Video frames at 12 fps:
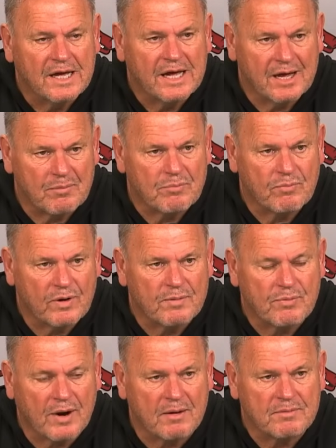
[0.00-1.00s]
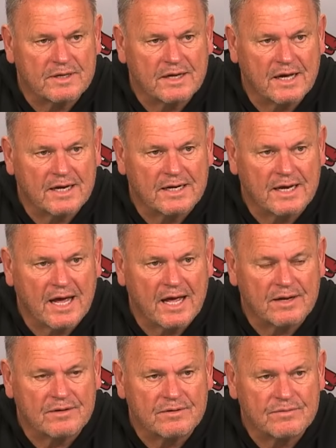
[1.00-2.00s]
it we probably cut it
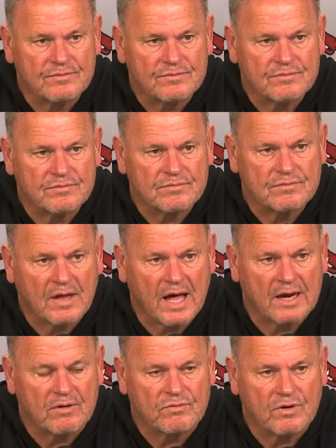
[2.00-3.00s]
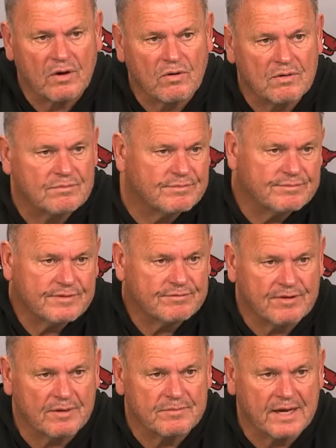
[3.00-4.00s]
down. I don't know if
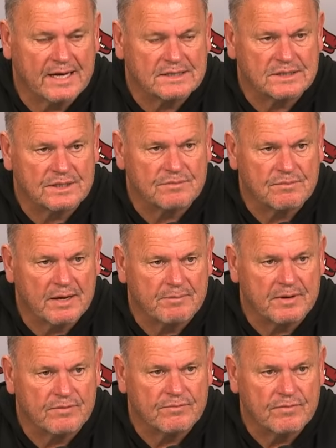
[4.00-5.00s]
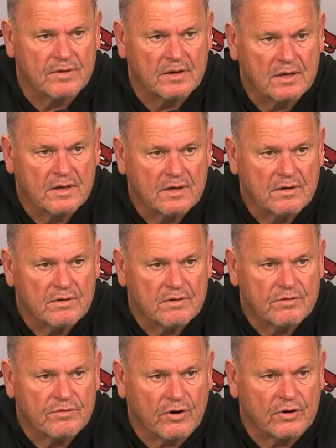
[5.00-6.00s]
I'm guessing maybe
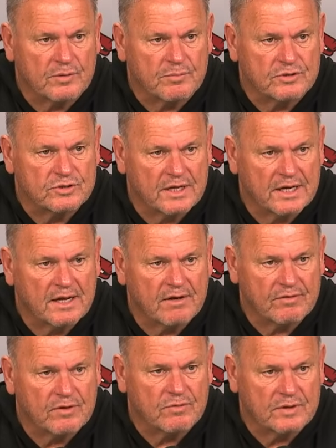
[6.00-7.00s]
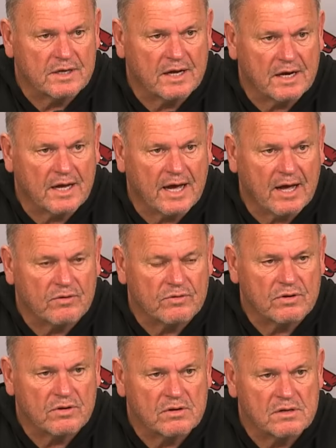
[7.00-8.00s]
thirty percent of it we cut out.
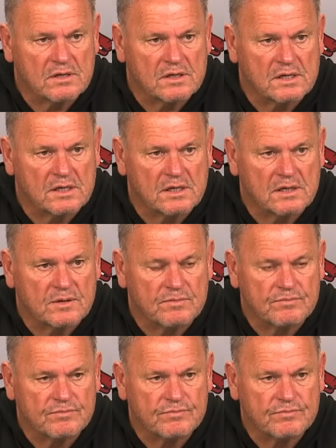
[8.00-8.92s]
Uh,